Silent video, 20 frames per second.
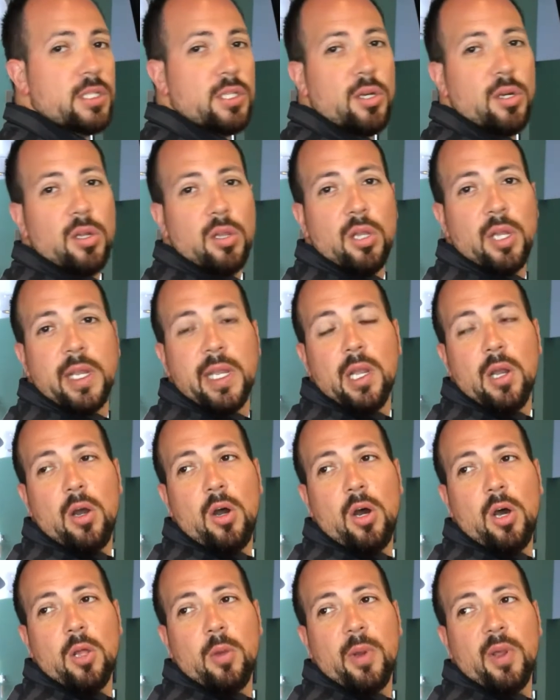you're looking
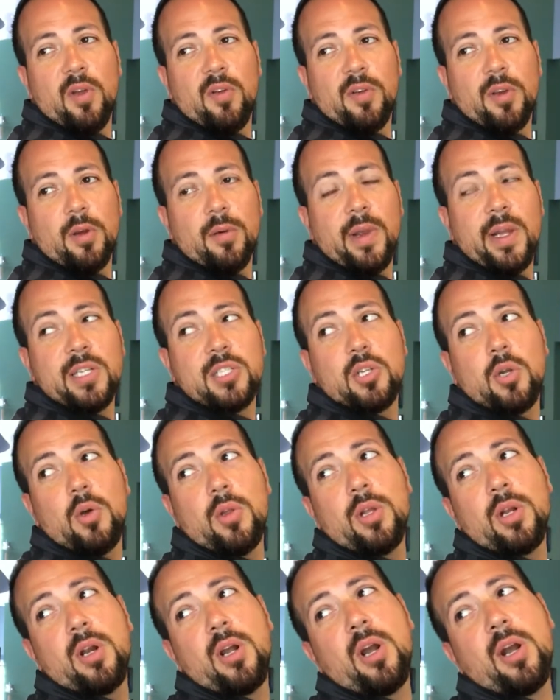all the way over your right
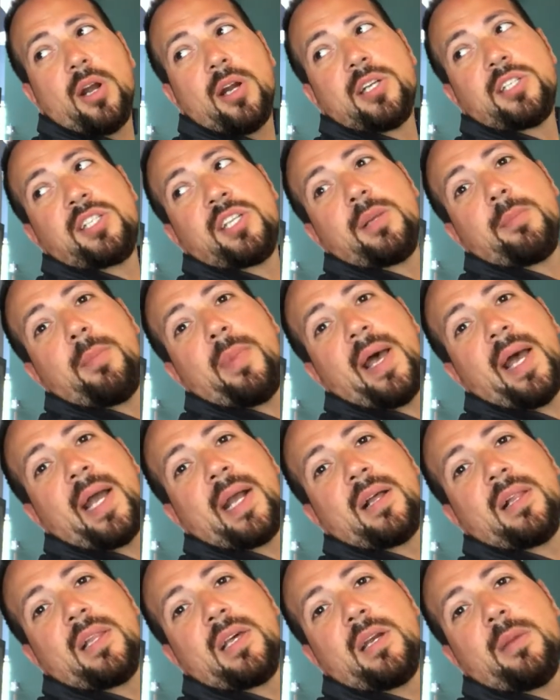shoulder, arching
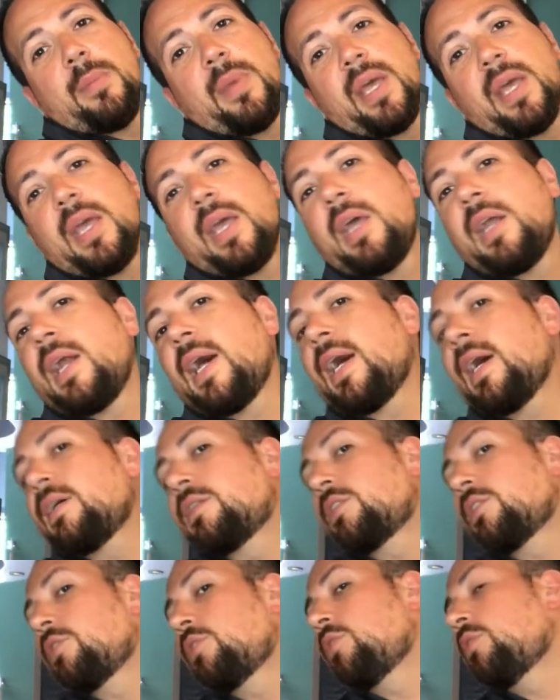back a little bit, and
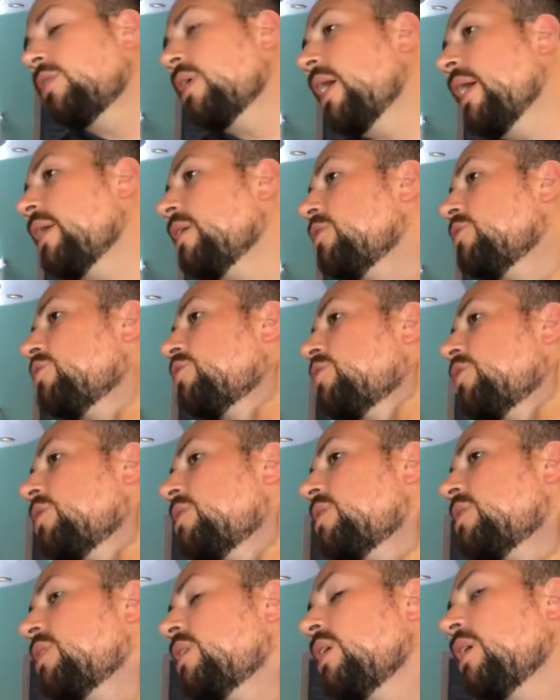as you do that, you
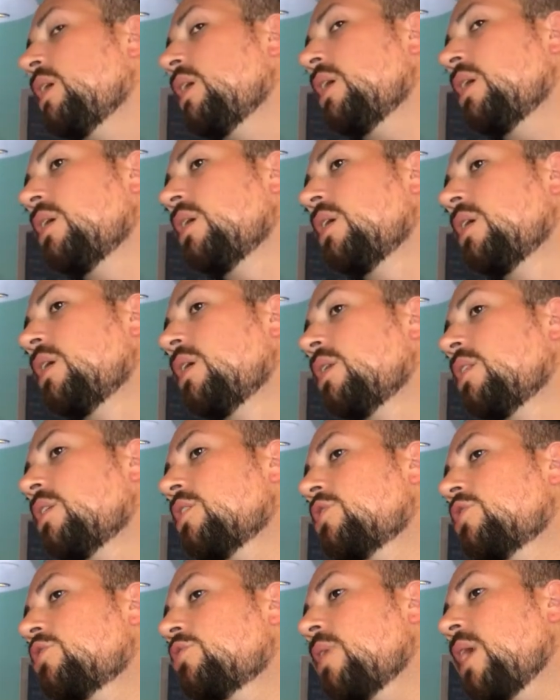should see the
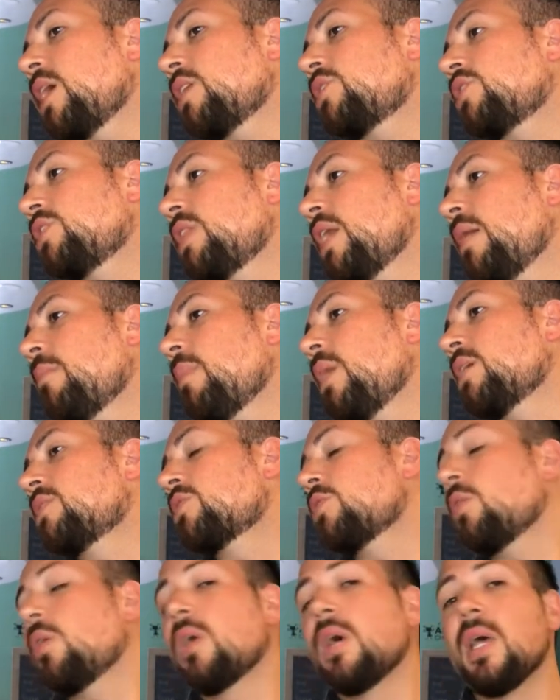stretch in that
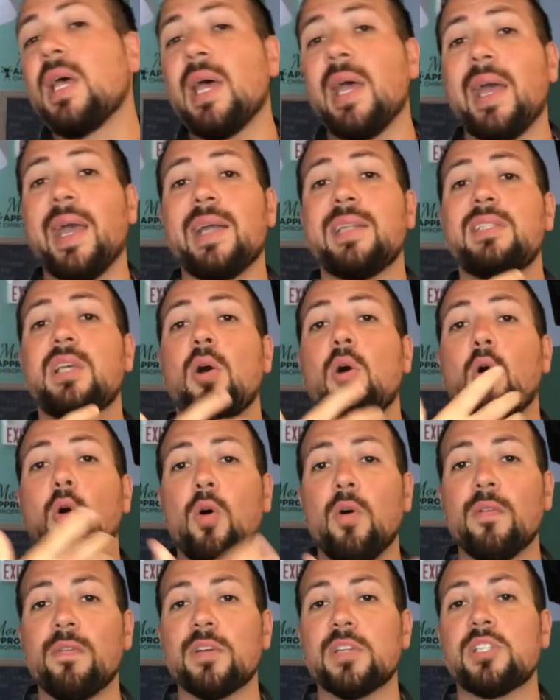muscle. And to
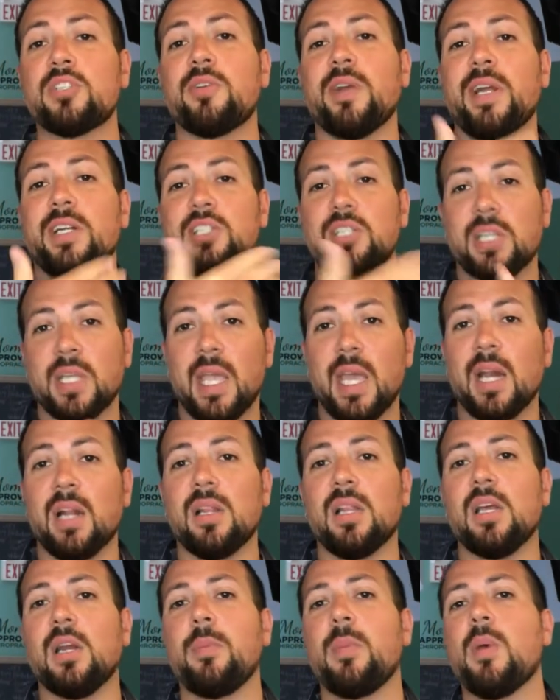overstretch, to get a
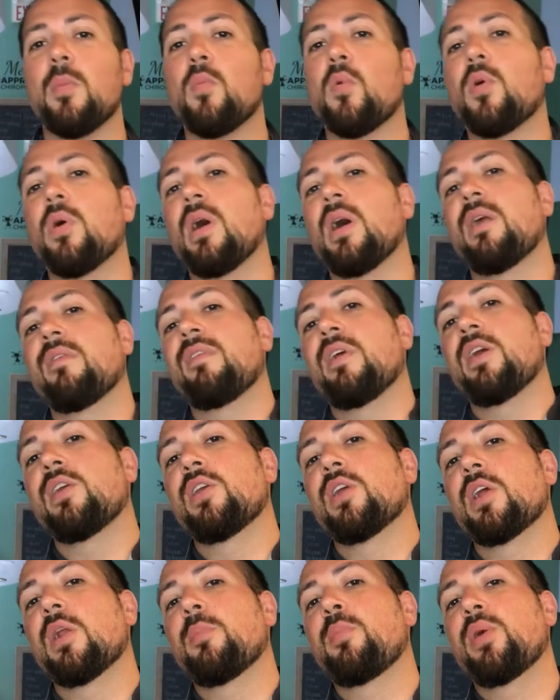little bit more out of
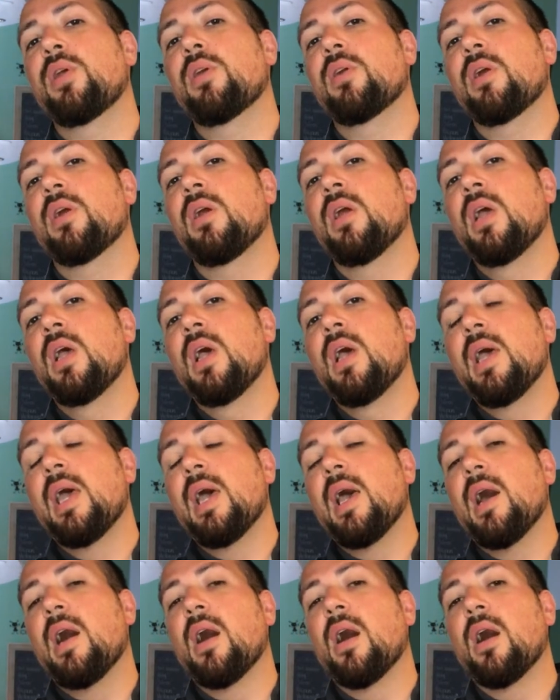you're going to put
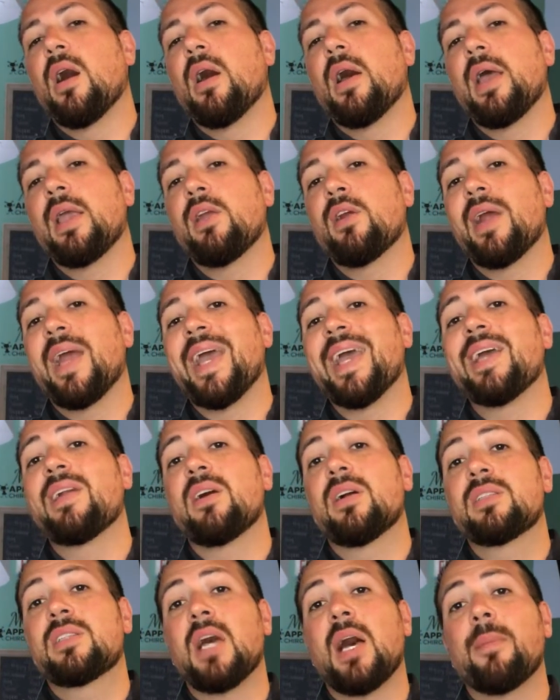your hand
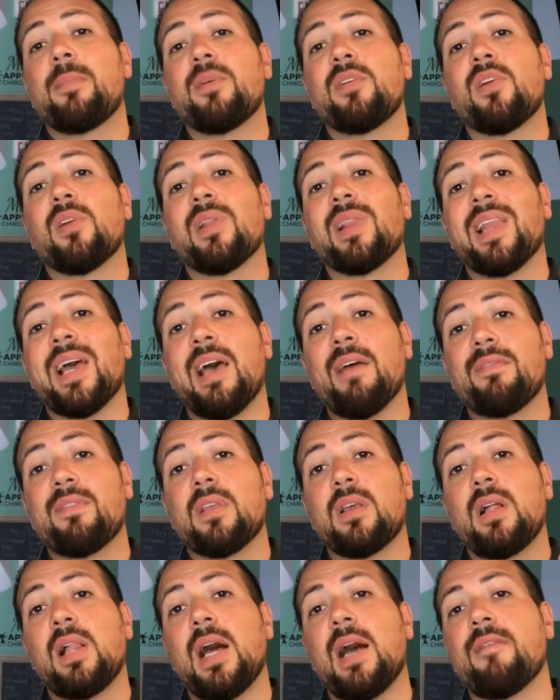on top of your
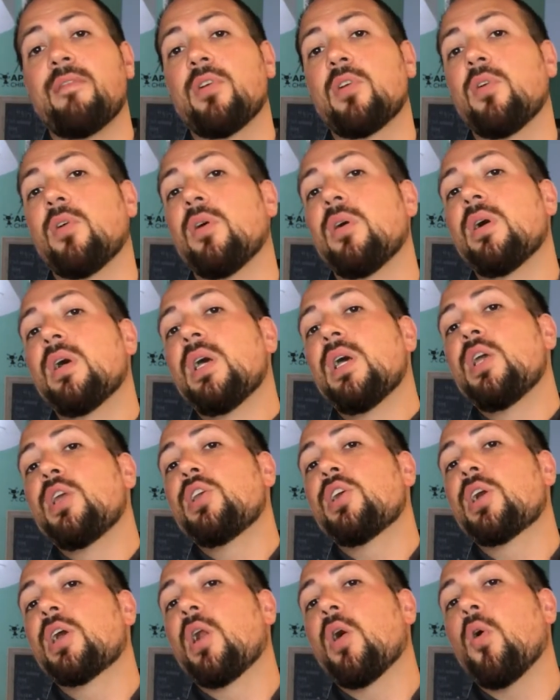left clavicle.
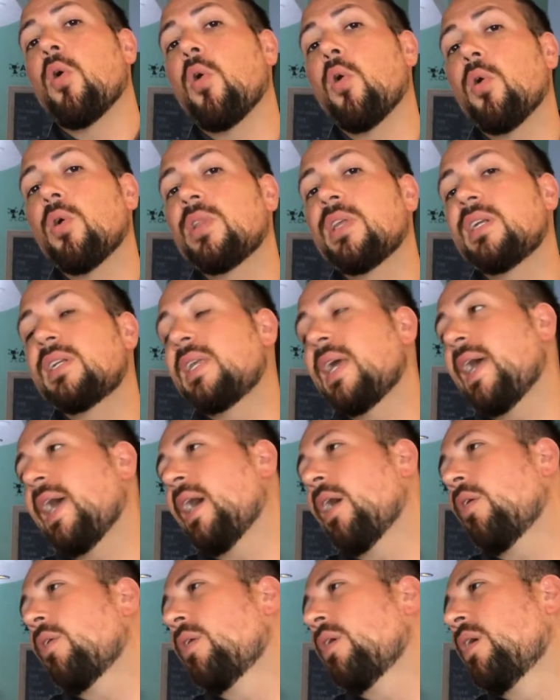You're going to hold it
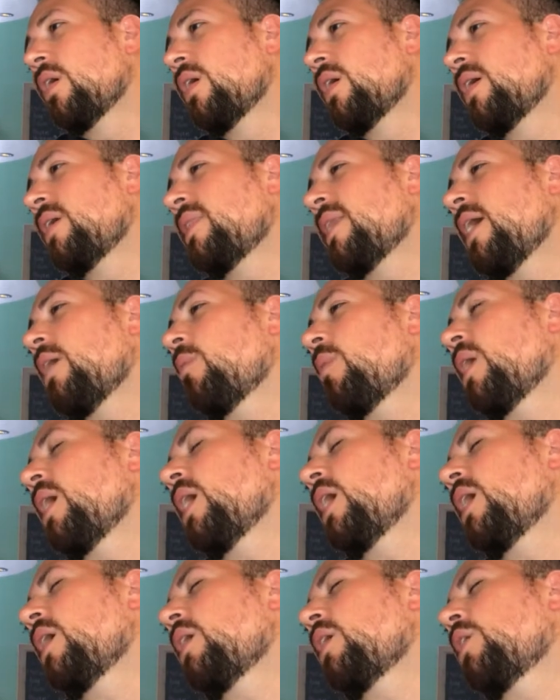down, and that
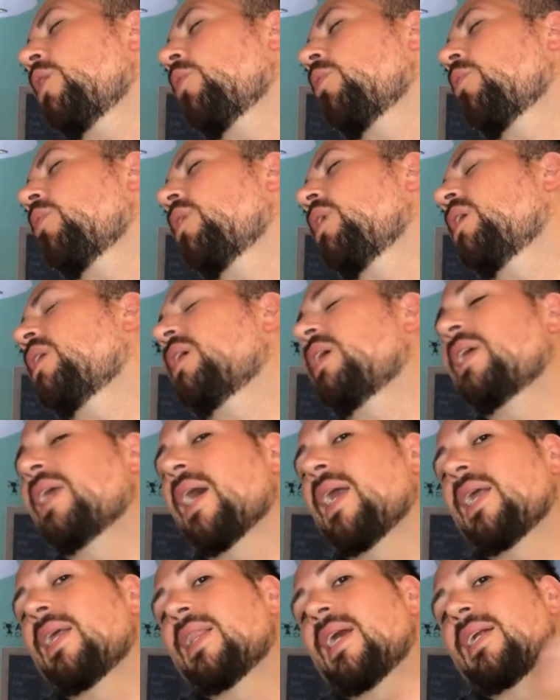way you're really
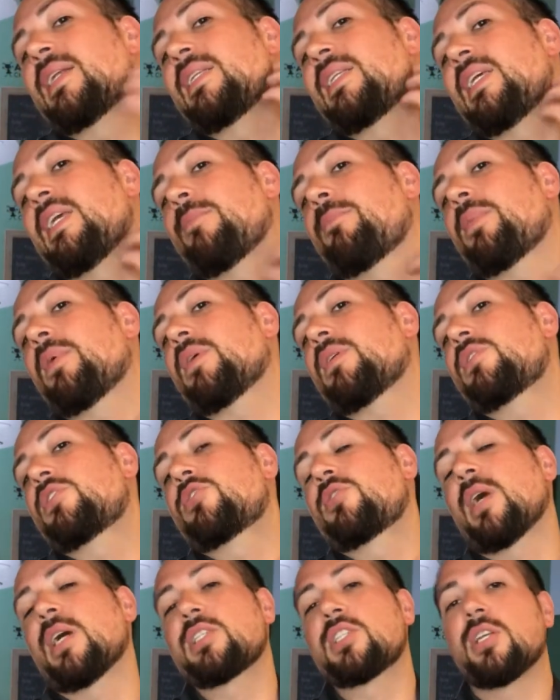getting that deep
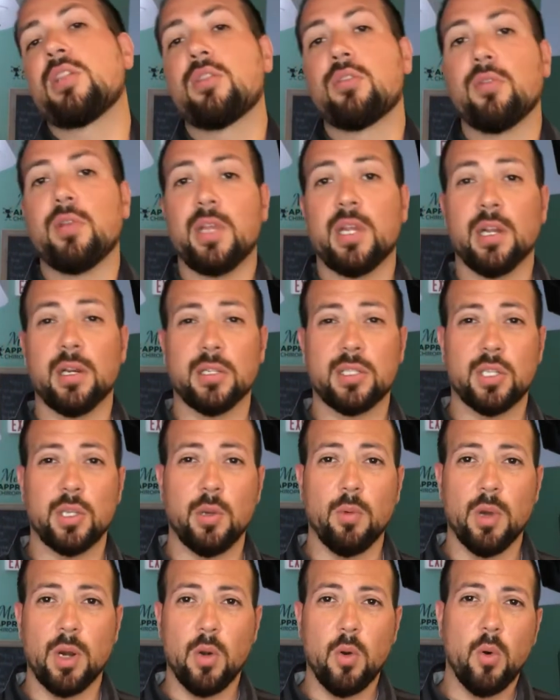stretch in through here. So
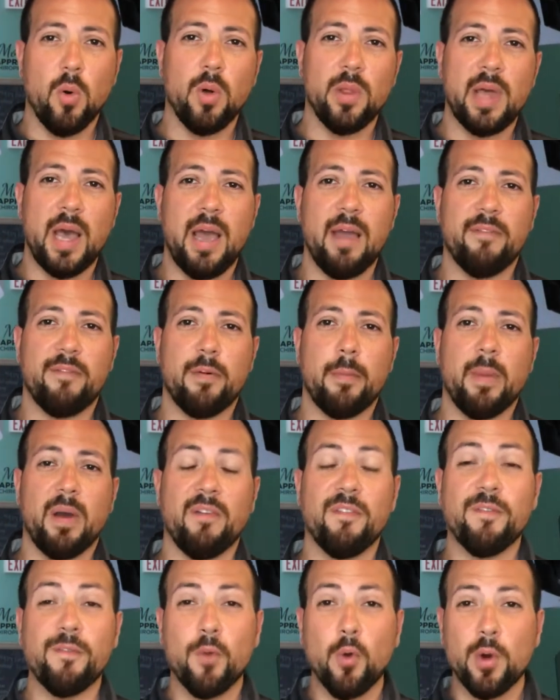you want to hold that for
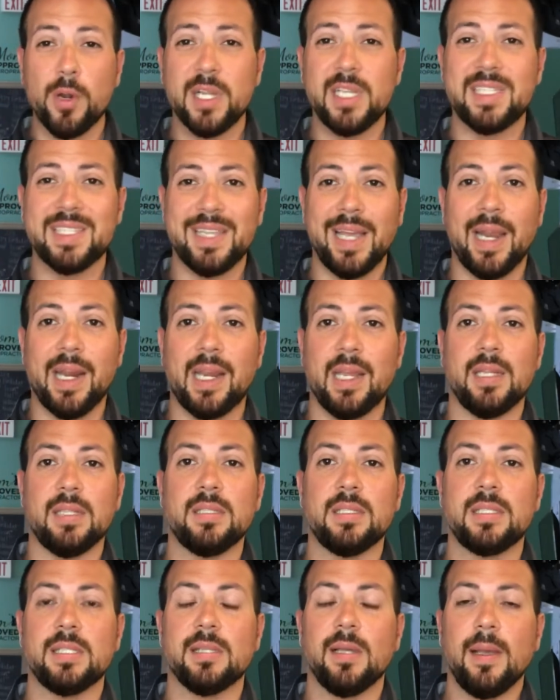about 40
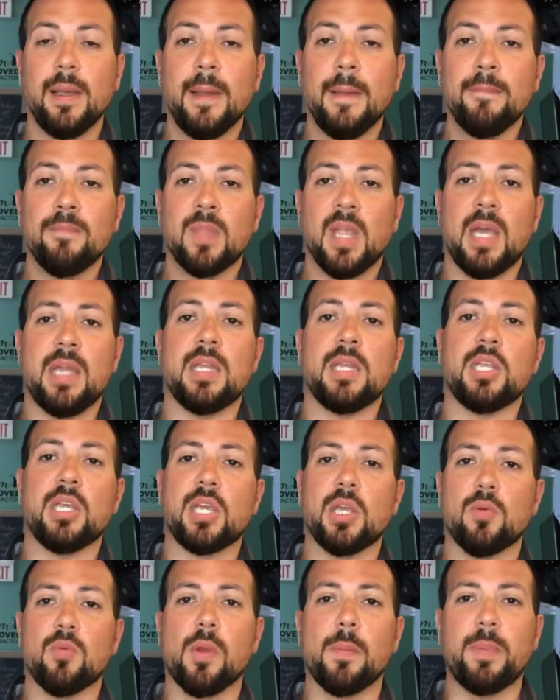seconds, and then you
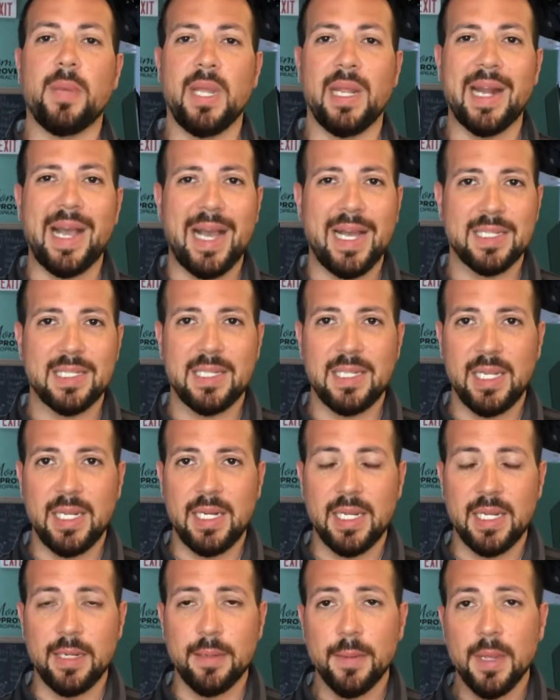can repeat as
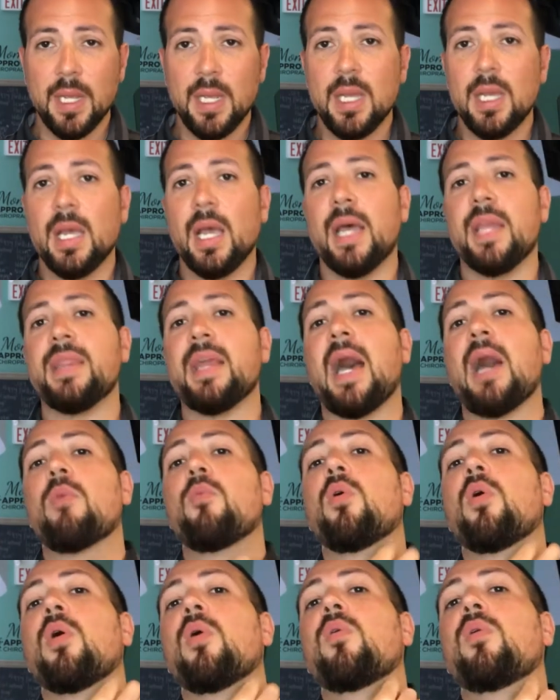needed. And that
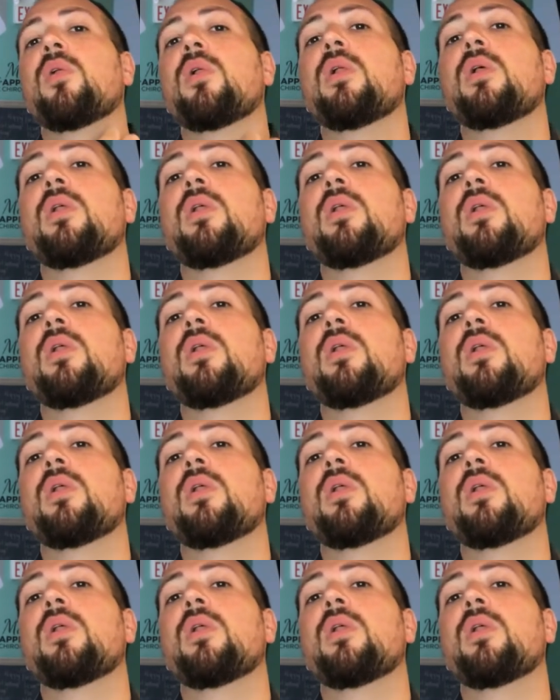will